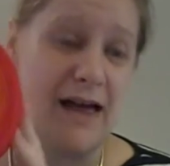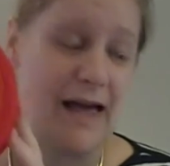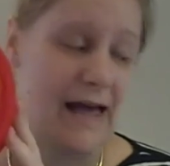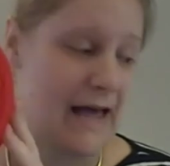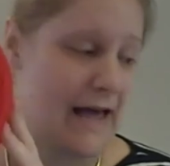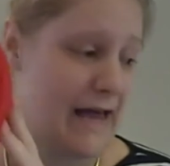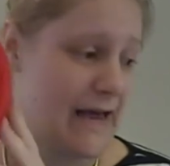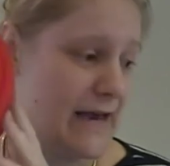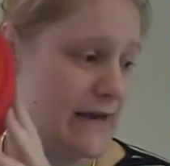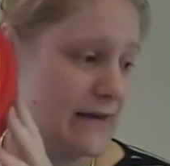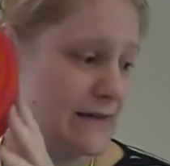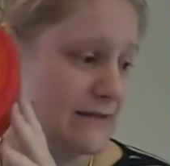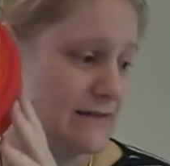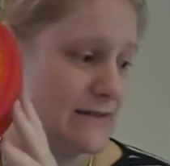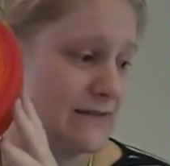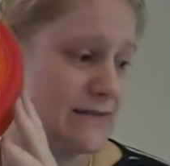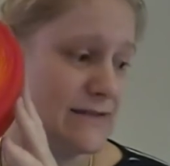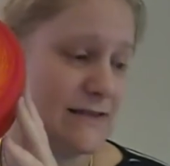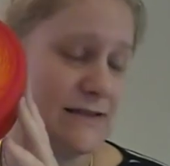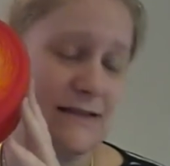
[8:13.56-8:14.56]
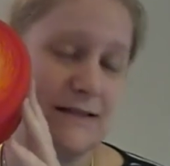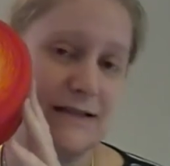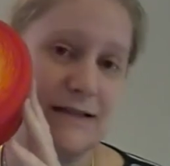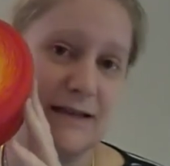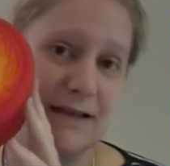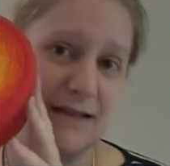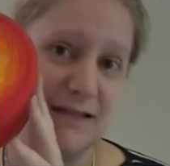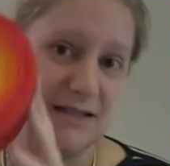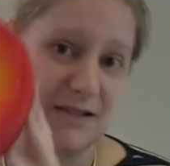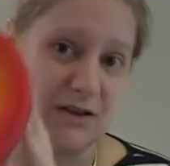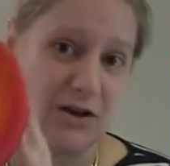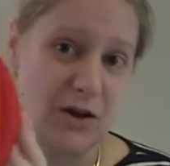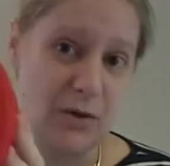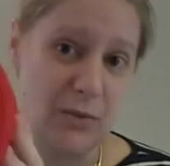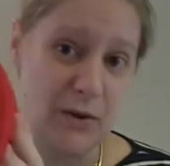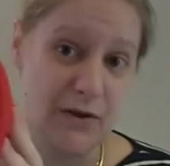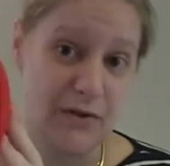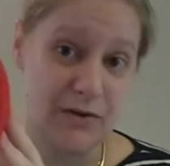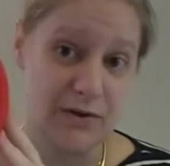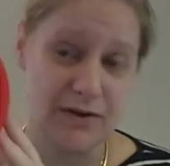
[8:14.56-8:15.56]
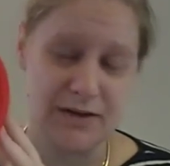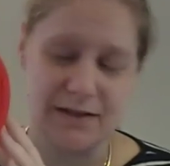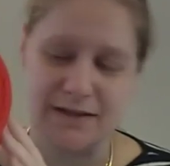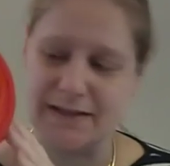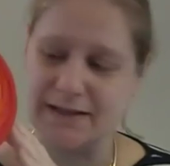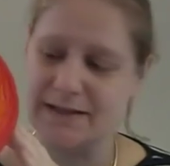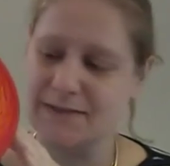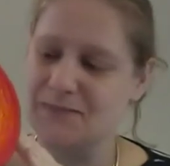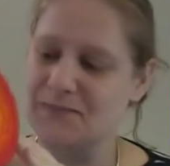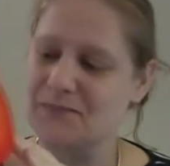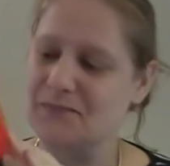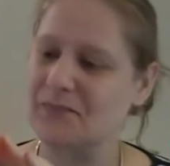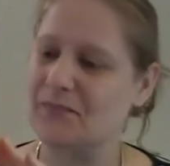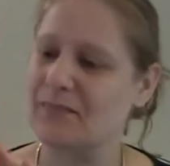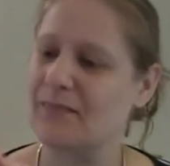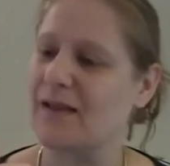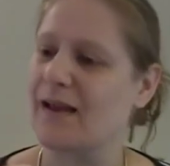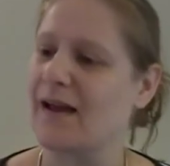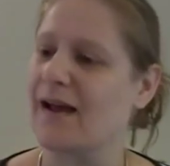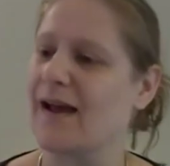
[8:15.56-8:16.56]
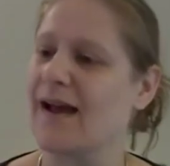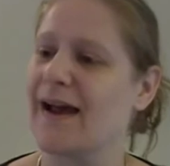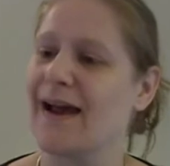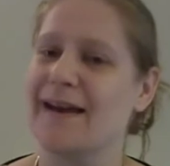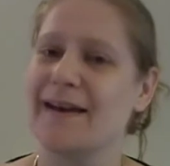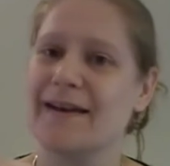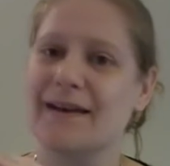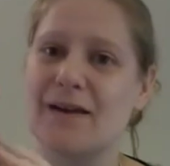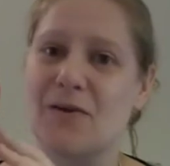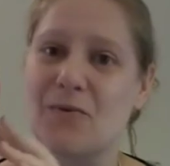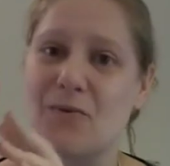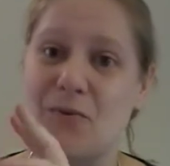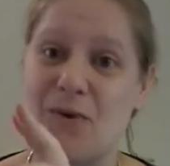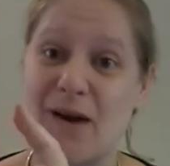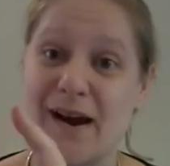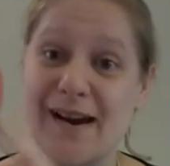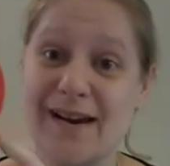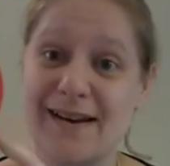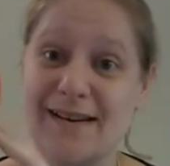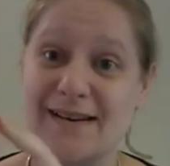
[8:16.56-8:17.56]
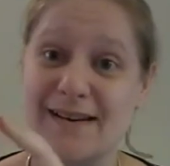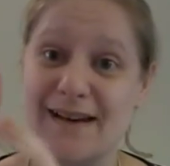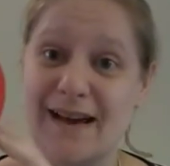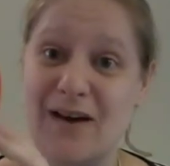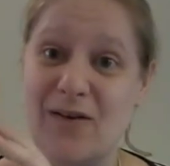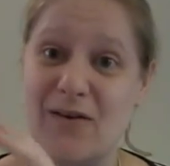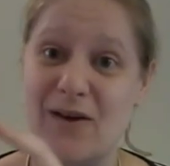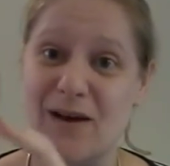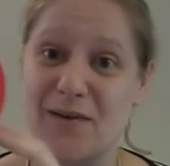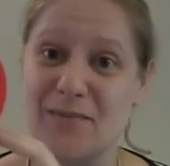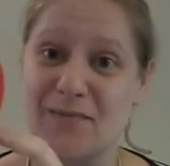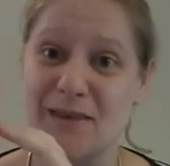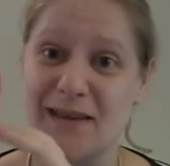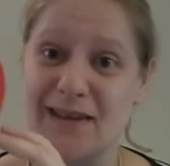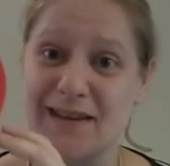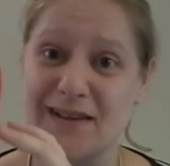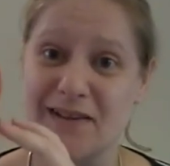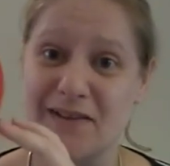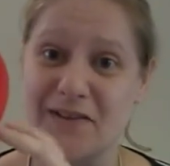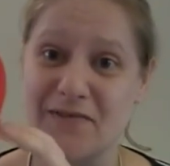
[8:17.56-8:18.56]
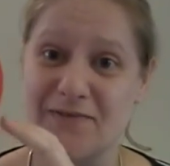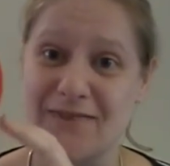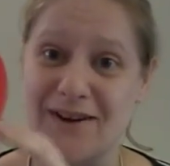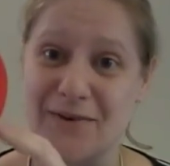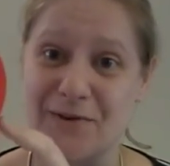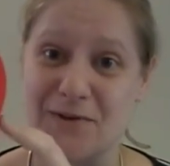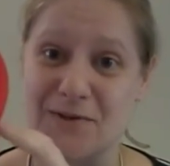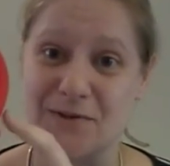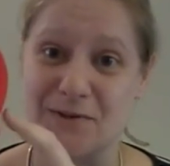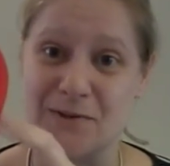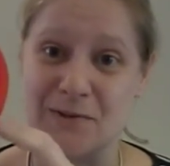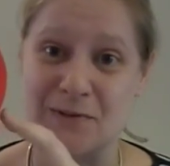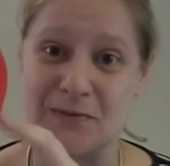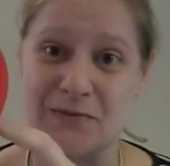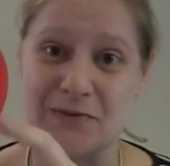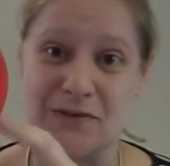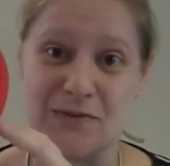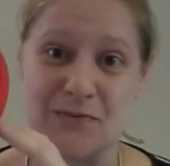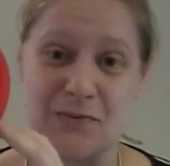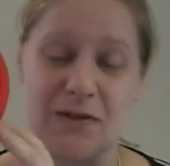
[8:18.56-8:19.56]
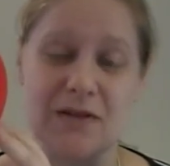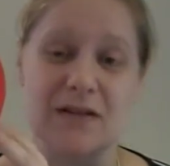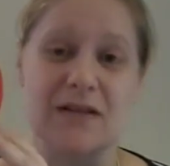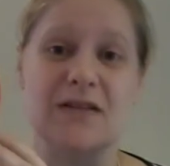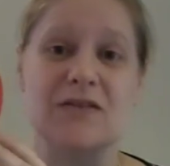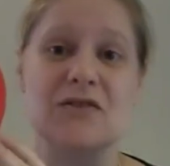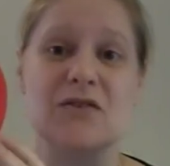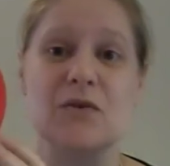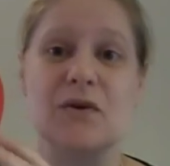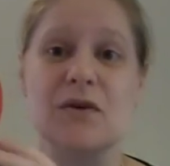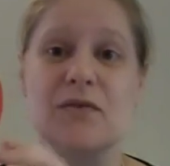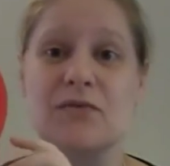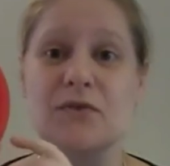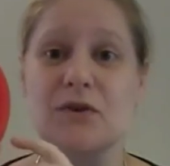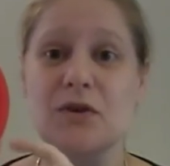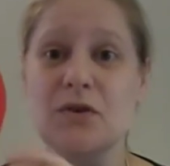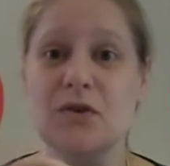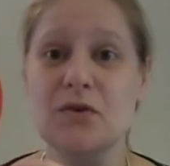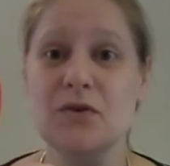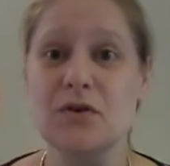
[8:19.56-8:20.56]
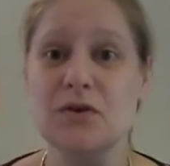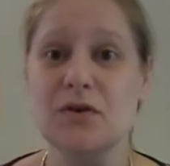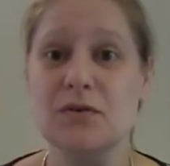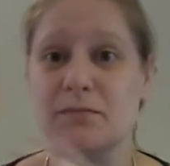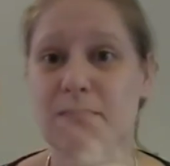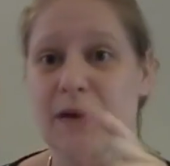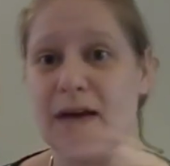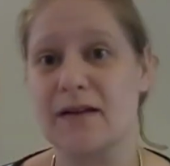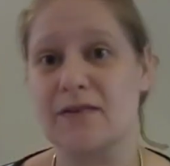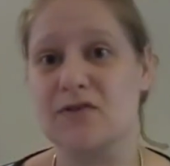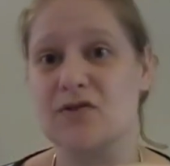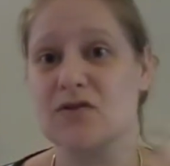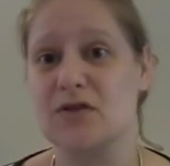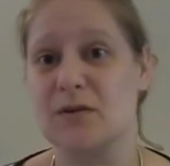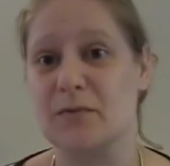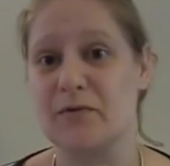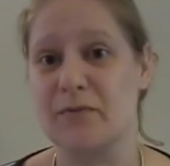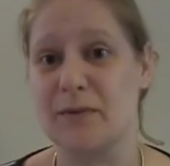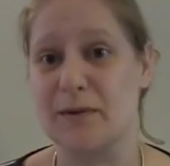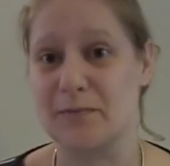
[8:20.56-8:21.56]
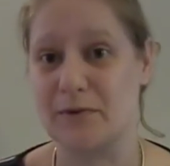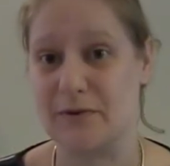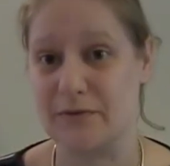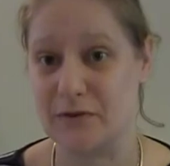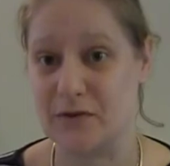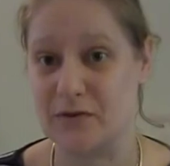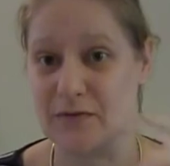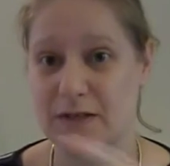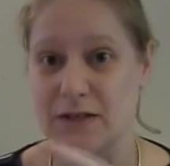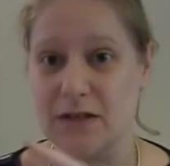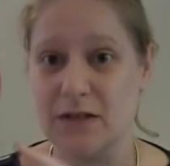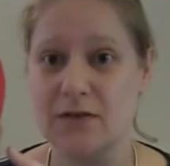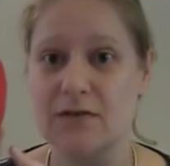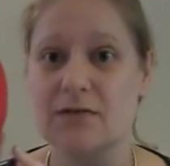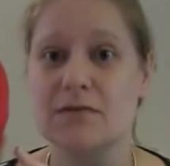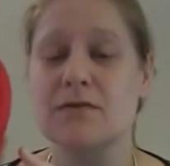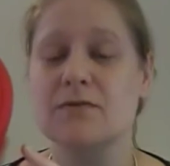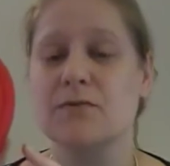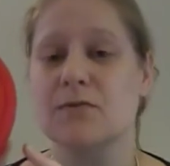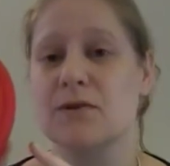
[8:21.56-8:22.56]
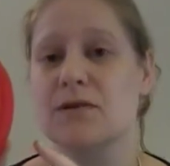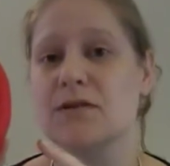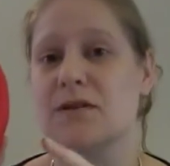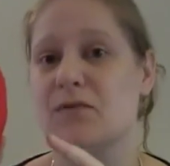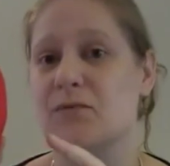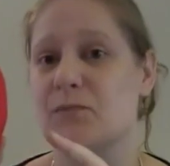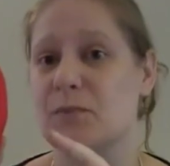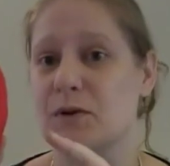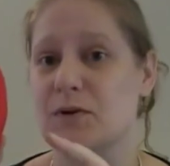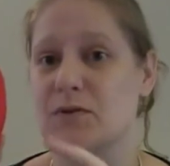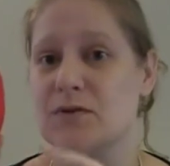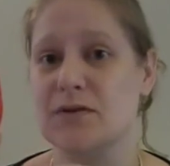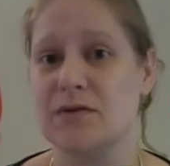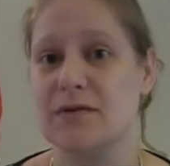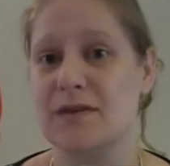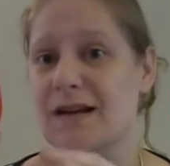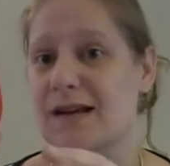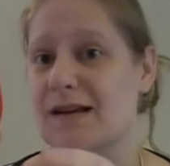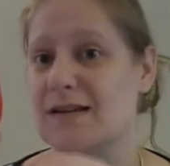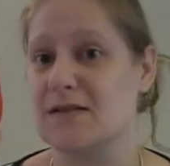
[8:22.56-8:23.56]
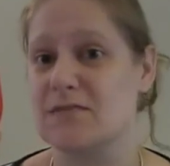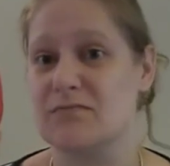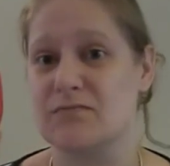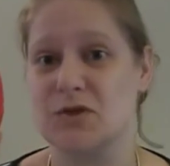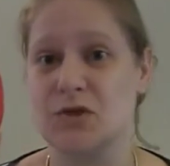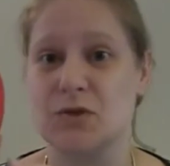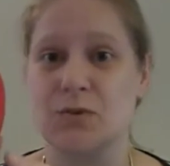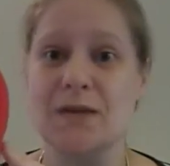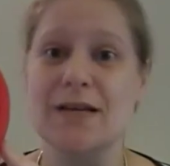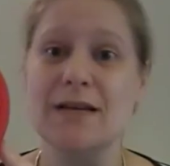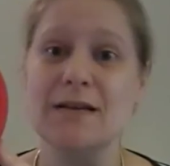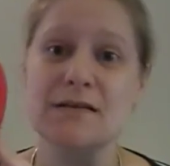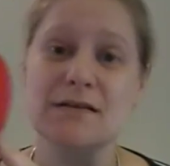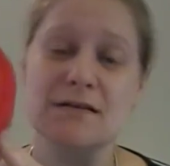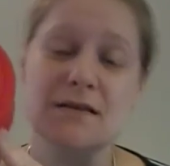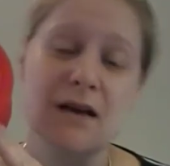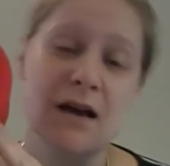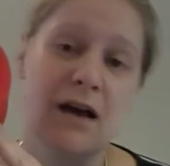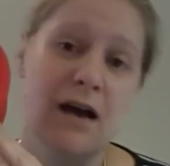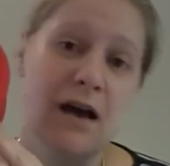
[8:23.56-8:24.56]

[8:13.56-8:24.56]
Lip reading: And it's colorway 39. And right now I'm making the Barry shawl of this one. So if you look back to some of my previous videos, which I've posted the last 2 weeks,